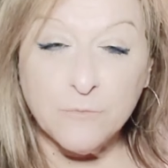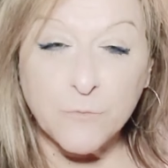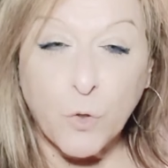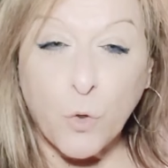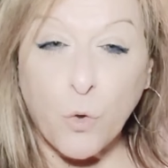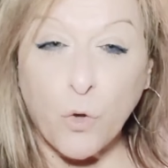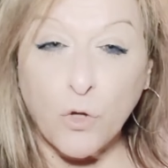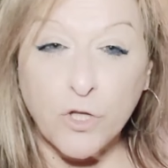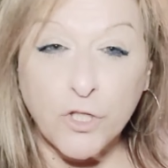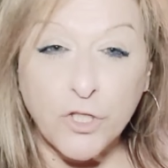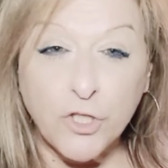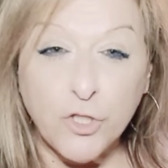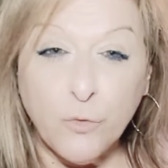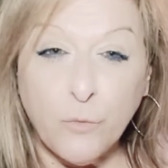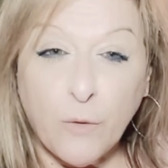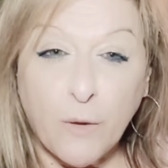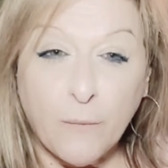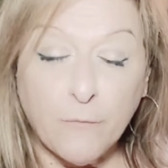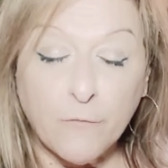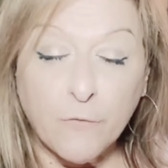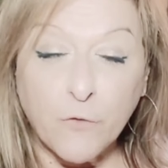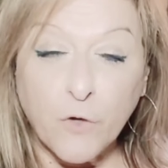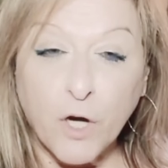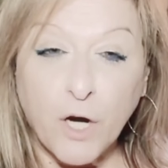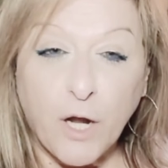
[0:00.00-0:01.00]
calling you
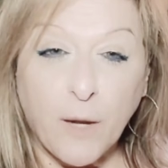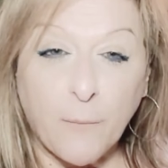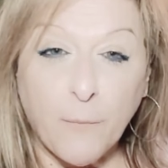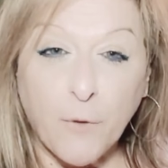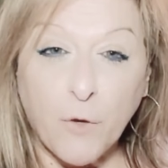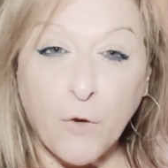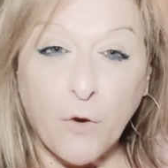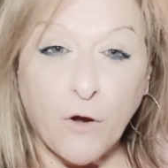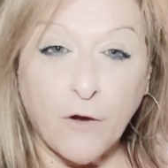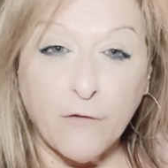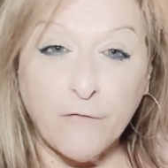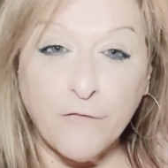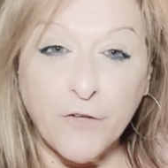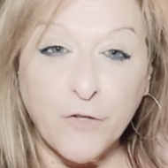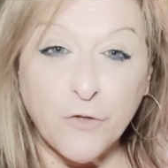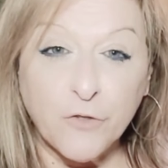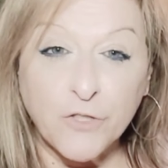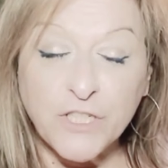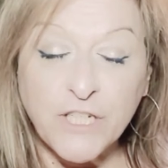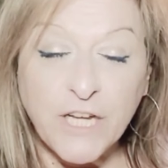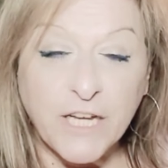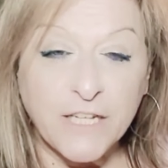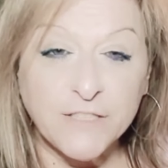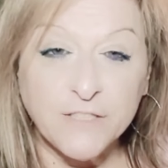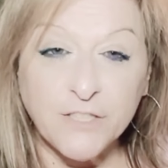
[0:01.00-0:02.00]
up for a cup of coffee, or
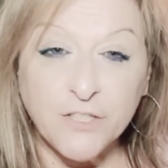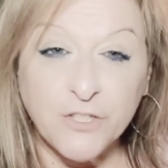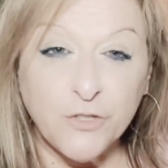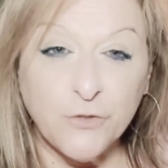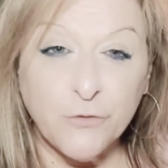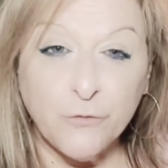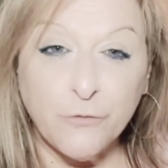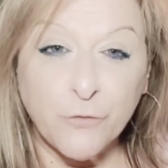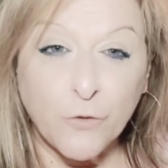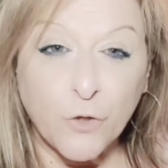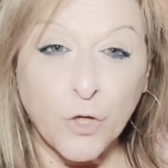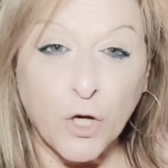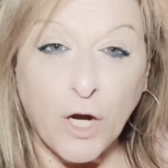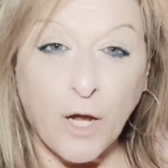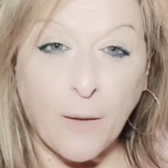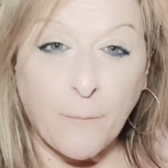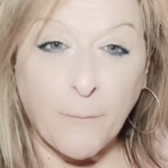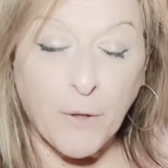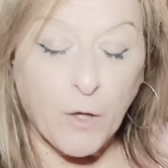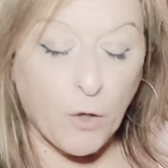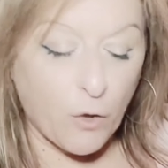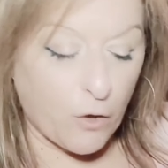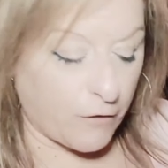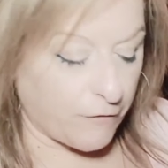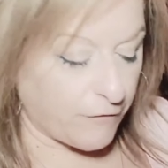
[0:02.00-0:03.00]
texting you for a cup
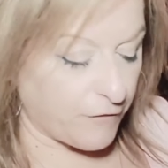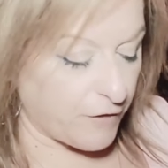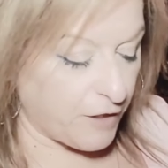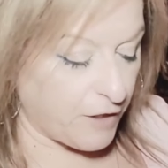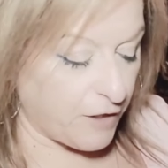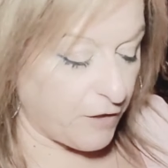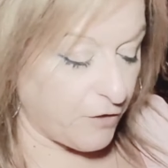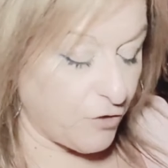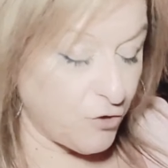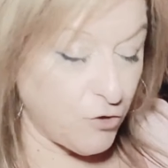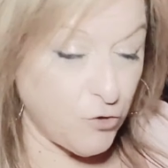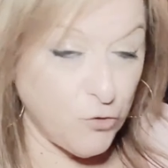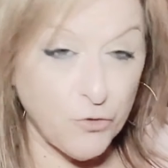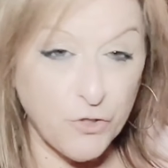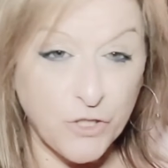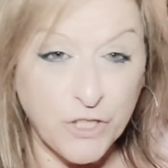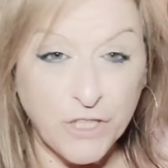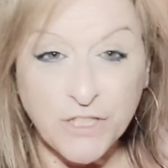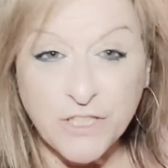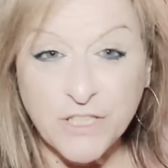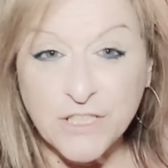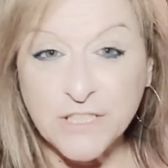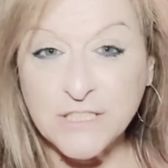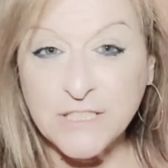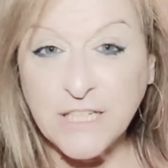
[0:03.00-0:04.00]
of coffee. You
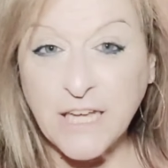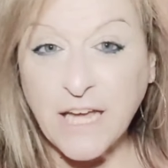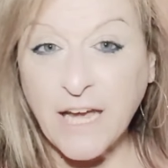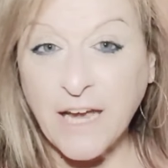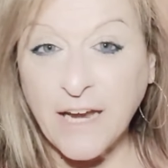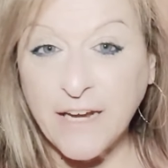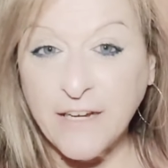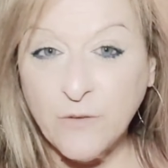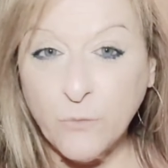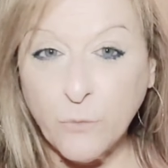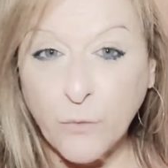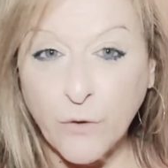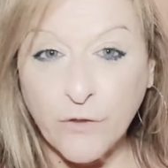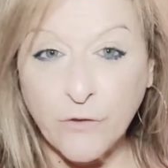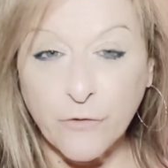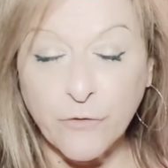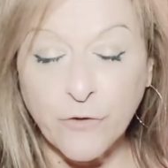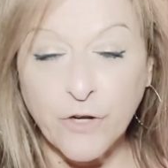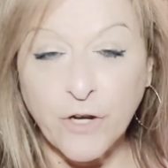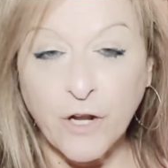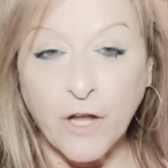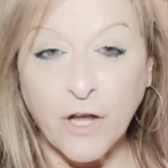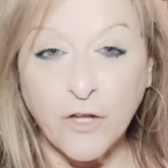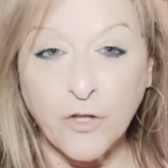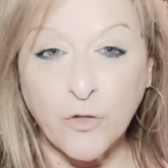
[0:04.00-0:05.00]
can decide whether
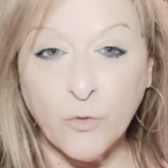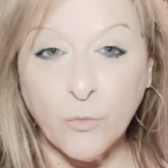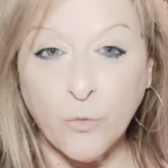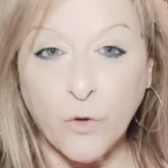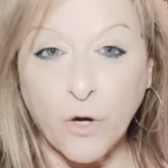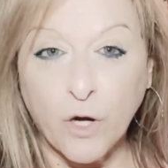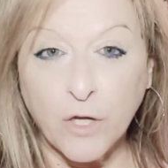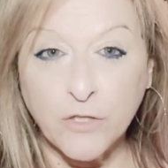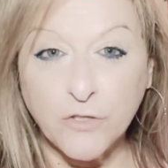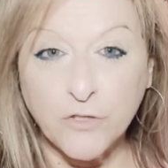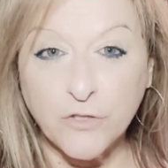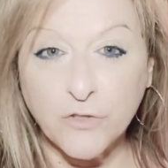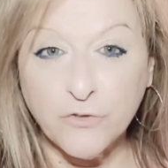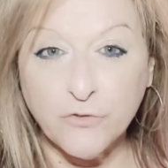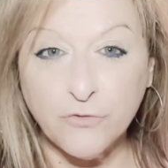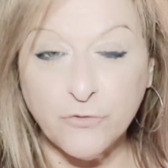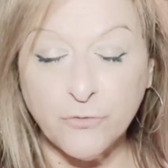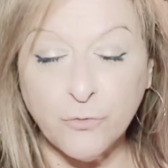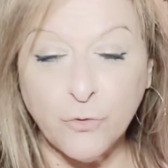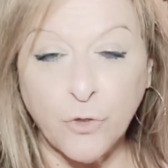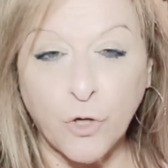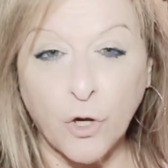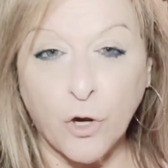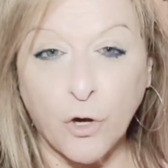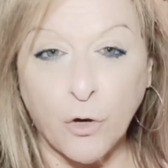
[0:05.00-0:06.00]
or not you want to
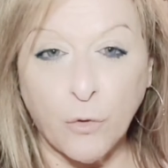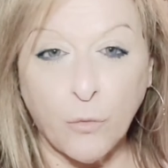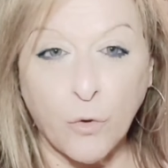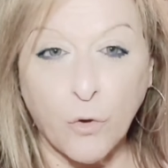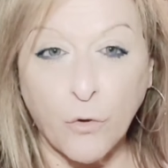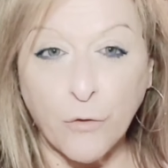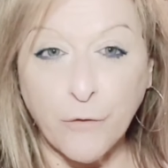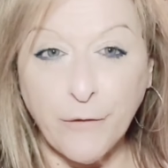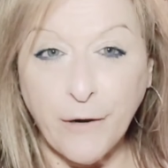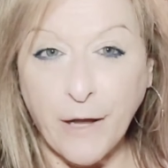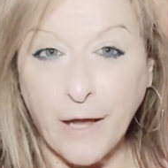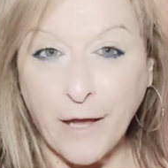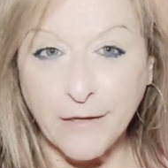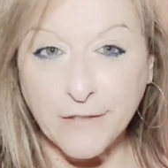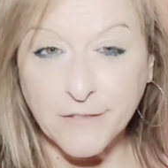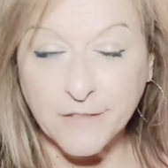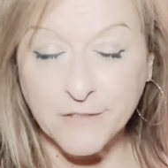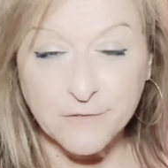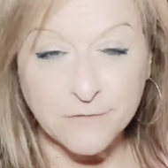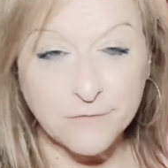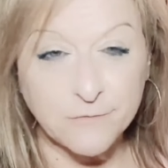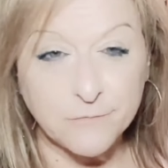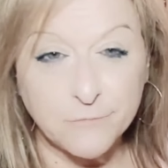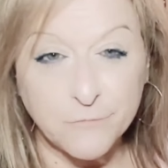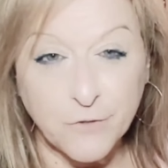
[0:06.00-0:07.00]
go or not,
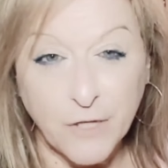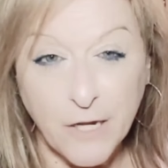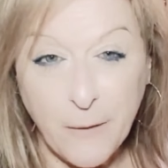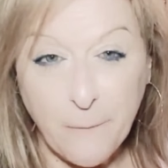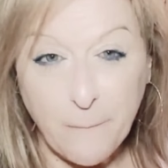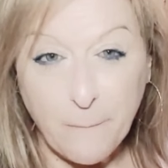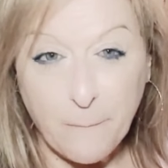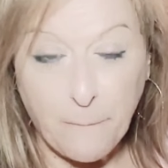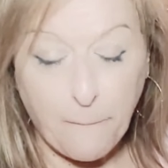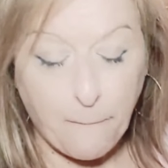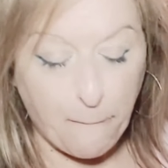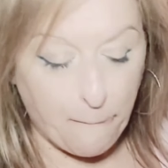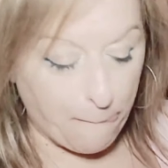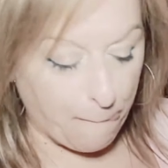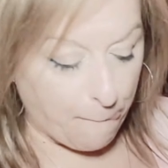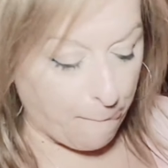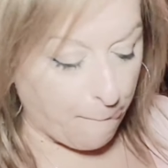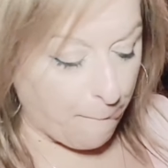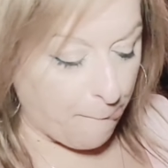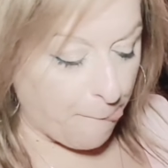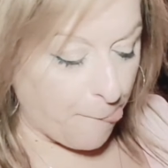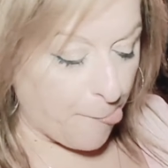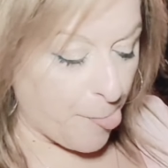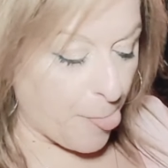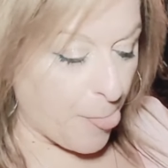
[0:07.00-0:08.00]
right?
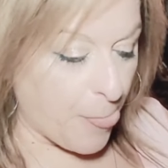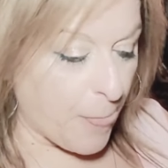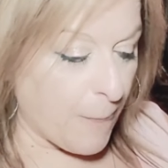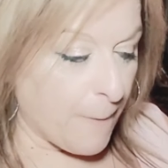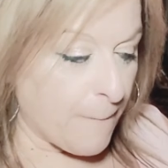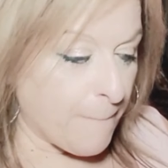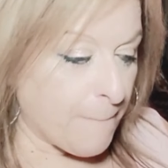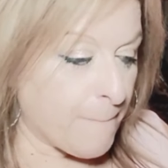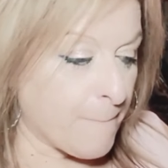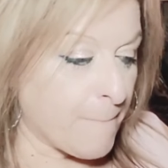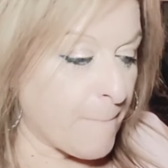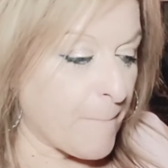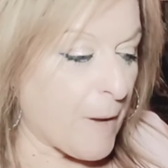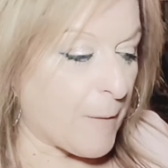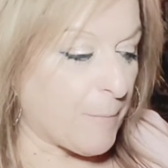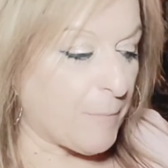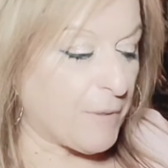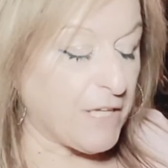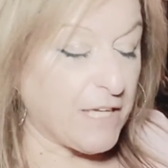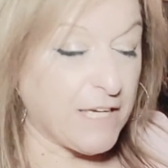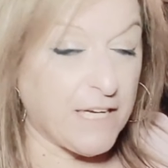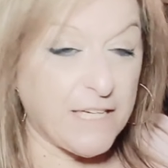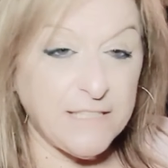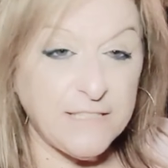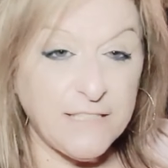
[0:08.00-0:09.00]
But
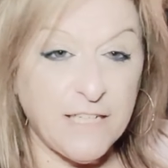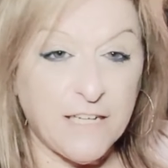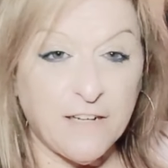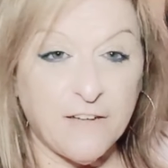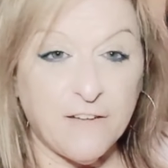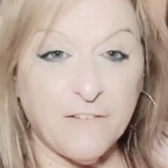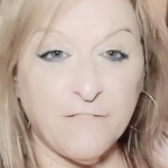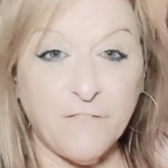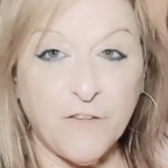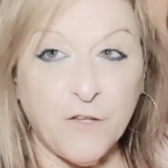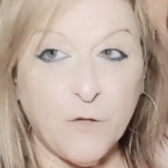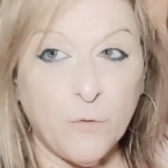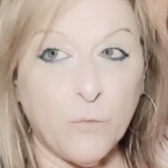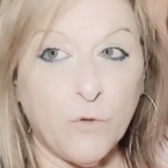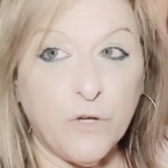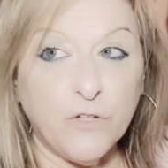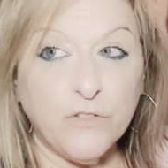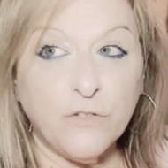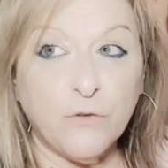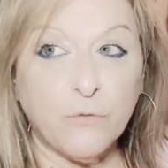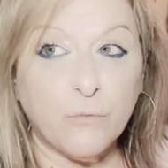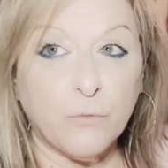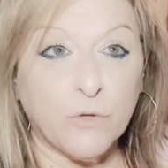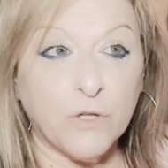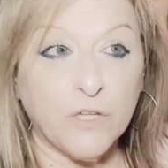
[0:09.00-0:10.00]
like I said, if it was
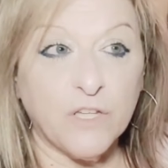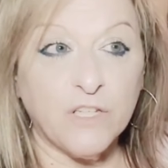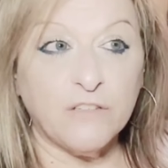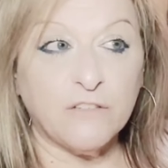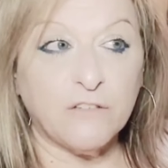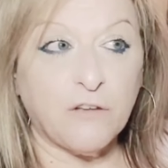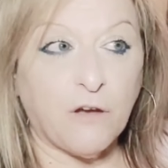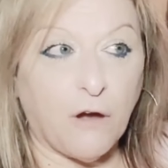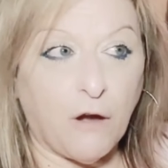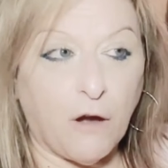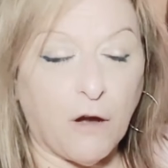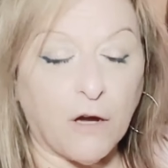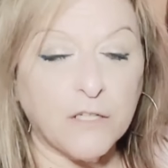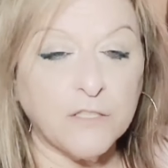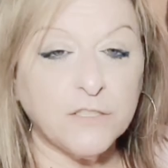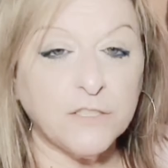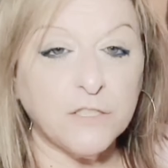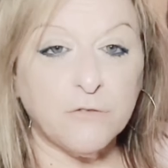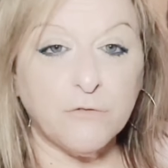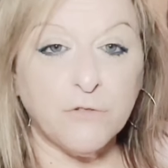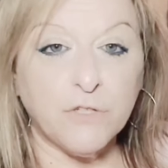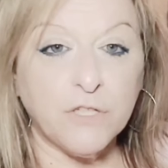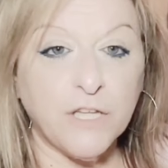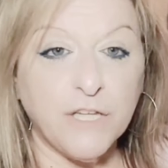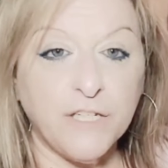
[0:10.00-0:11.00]
a really
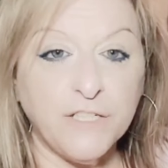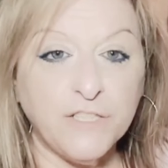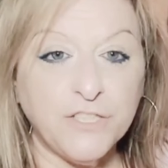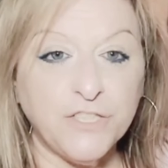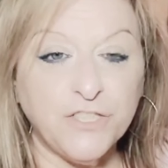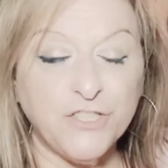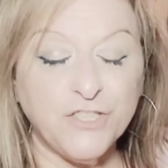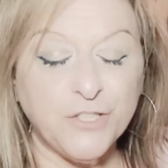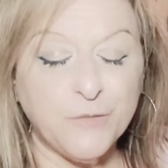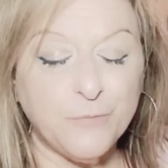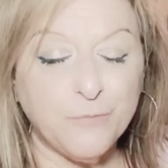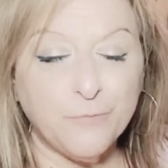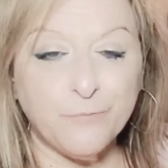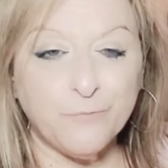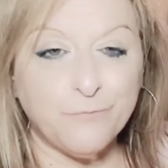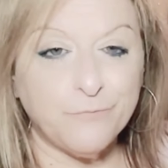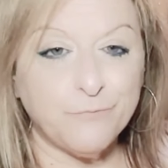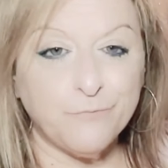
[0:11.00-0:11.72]
toxic relationship,